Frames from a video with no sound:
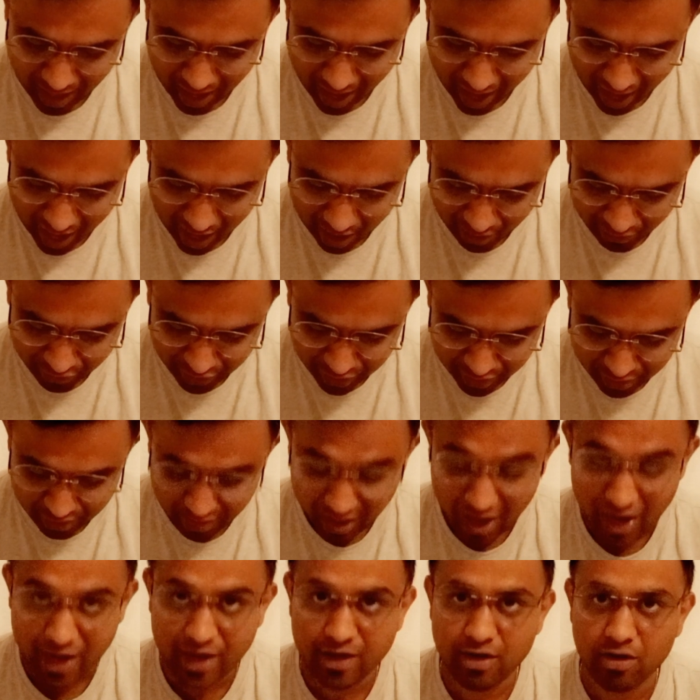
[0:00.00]
have the
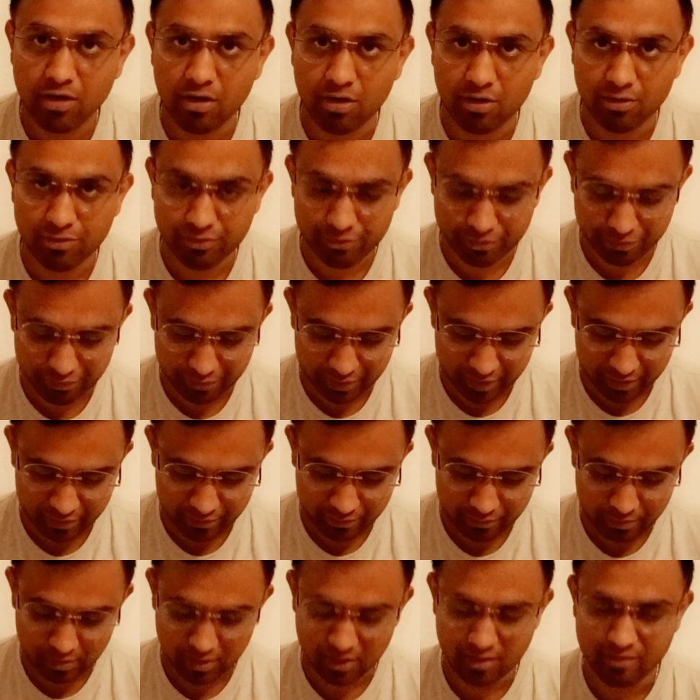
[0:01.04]
right of way
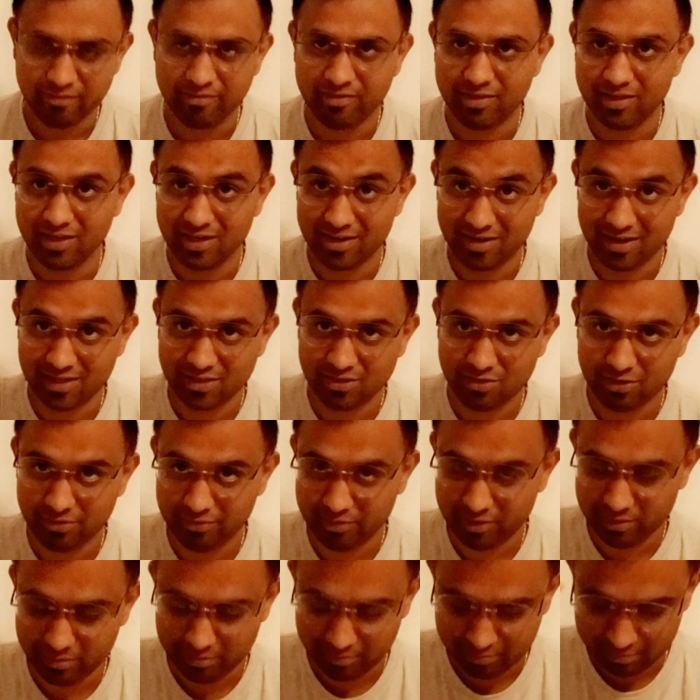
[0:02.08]
and the rest of
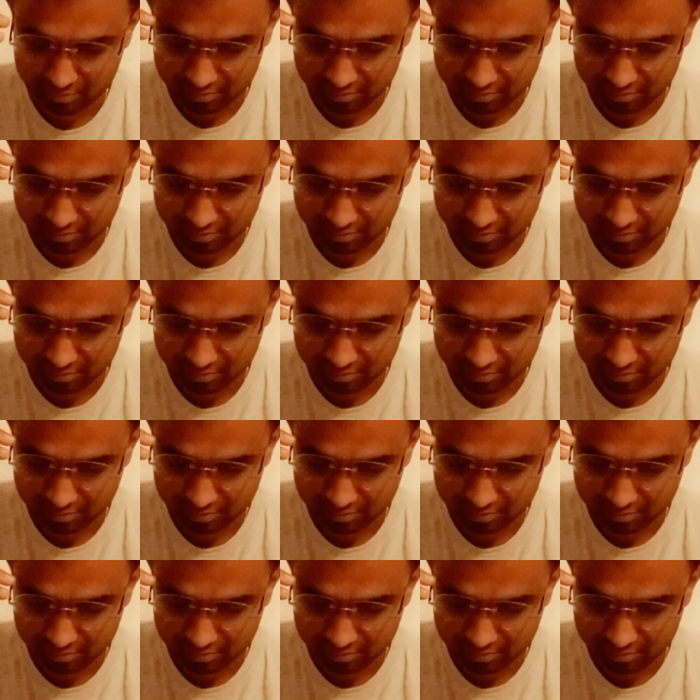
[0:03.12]
the